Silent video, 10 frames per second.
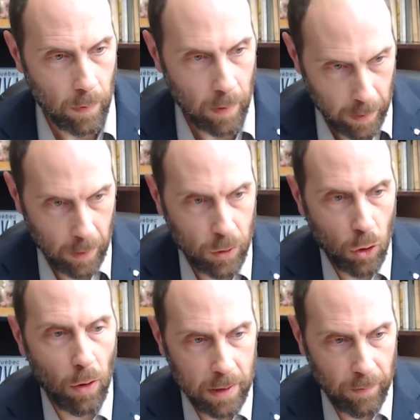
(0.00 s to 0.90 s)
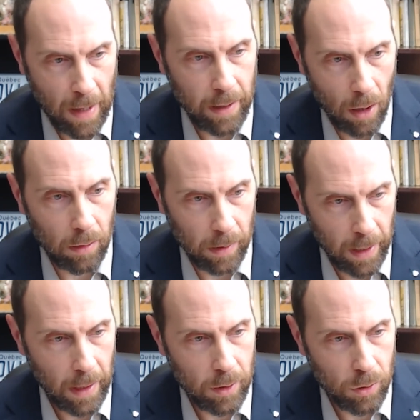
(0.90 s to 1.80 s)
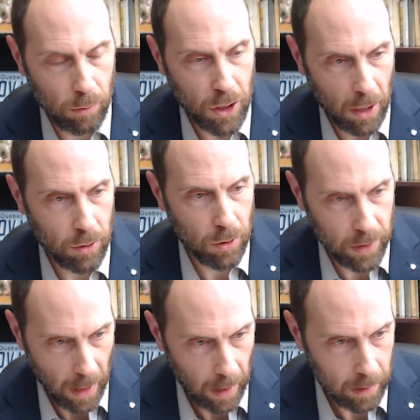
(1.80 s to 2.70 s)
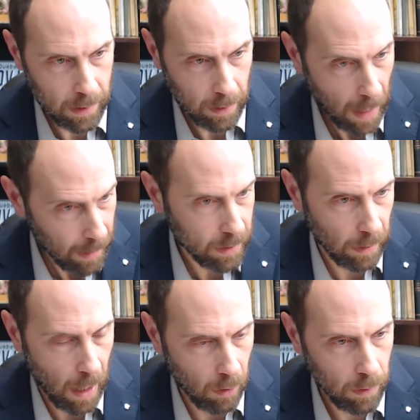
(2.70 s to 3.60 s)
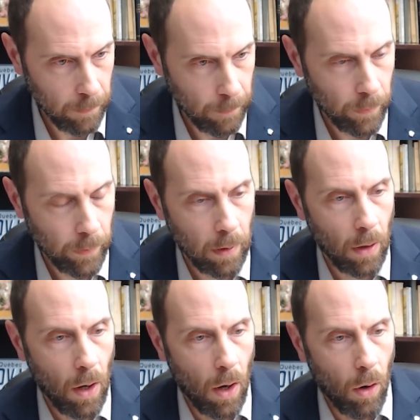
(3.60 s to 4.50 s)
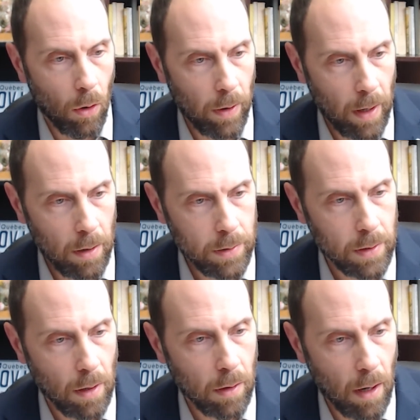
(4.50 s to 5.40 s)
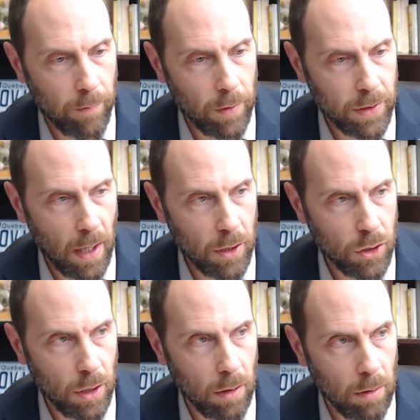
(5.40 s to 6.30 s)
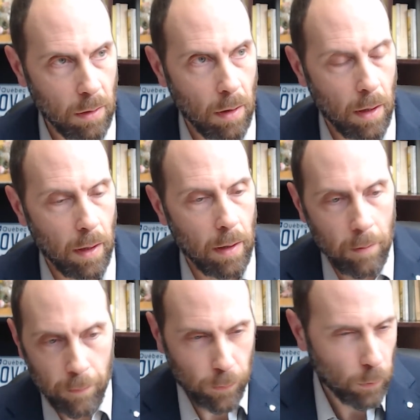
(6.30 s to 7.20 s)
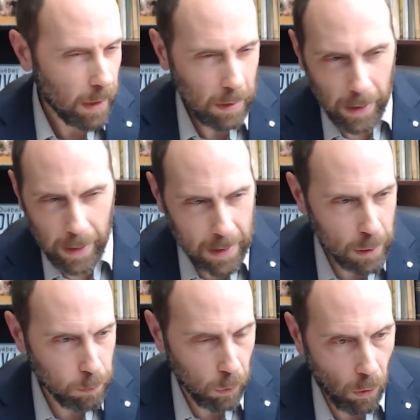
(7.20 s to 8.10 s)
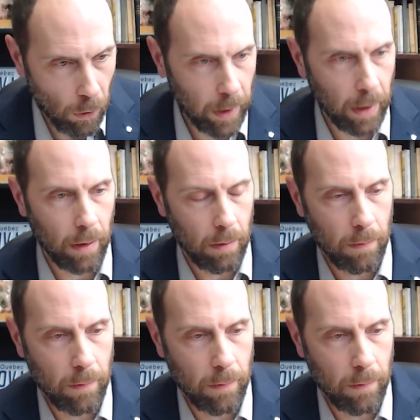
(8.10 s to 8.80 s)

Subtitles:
the choice of that young lady to change her sex, that is allowed, or else a conversation freely exploring